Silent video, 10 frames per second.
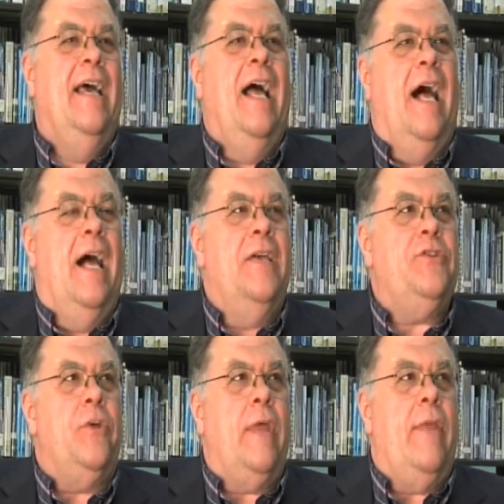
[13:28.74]

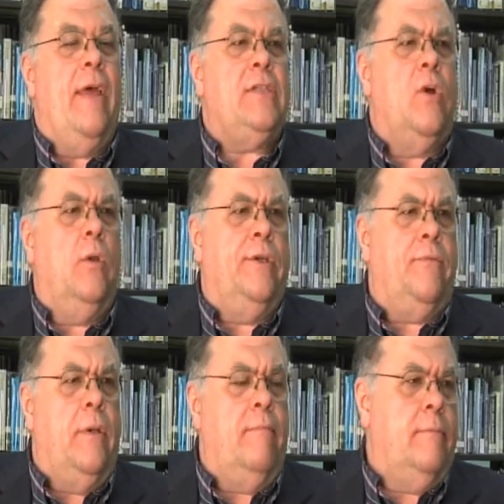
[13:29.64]
And that's a whole
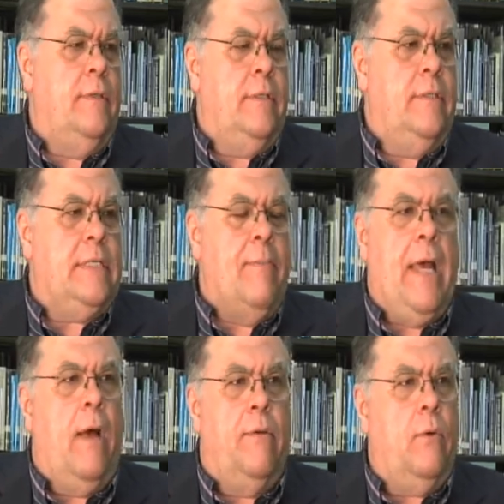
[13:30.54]
different
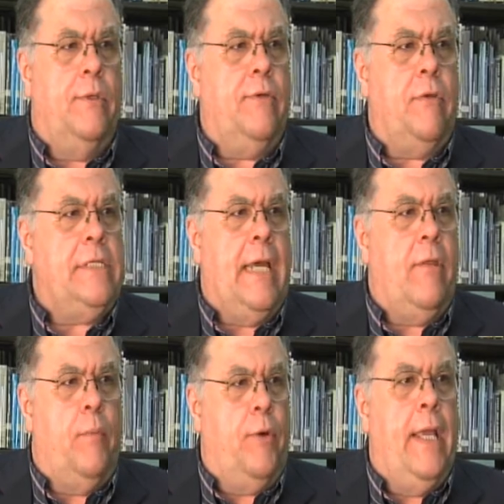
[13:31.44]
side of
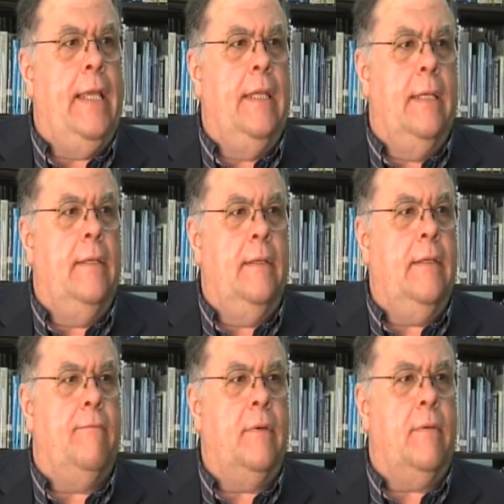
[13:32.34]
the brain and
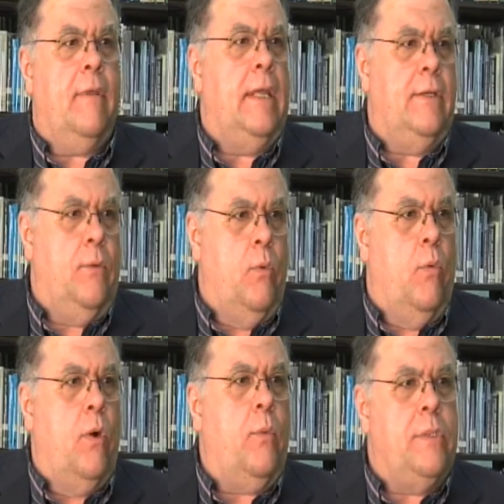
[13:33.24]
different thing to
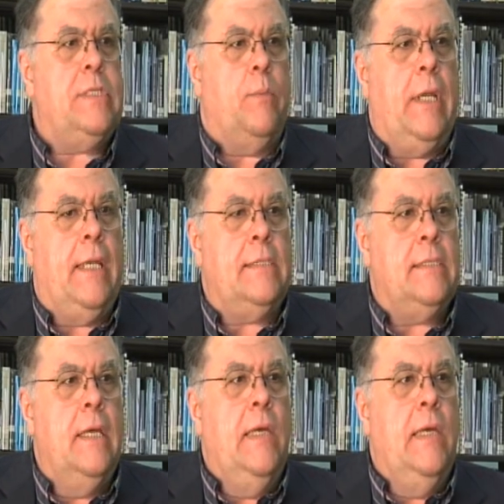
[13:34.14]
work with someone else.